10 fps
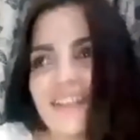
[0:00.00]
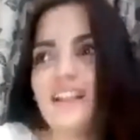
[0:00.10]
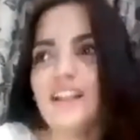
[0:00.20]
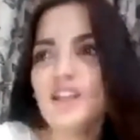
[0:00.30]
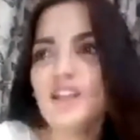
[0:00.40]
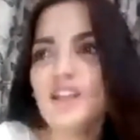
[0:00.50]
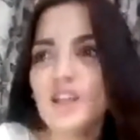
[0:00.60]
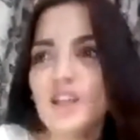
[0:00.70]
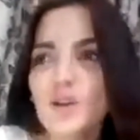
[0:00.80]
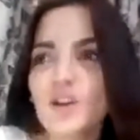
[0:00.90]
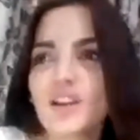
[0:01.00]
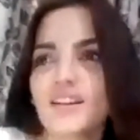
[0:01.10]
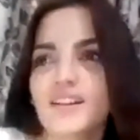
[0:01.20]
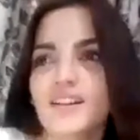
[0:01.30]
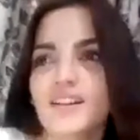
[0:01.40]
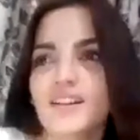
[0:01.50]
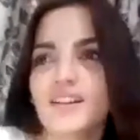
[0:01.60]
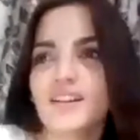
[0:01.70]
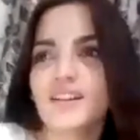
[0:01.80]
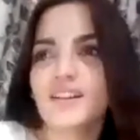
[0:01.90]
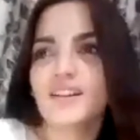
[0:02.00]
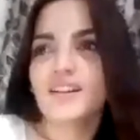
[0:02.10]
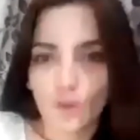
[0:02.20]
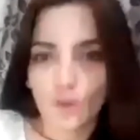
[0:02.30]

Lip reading: Look, it's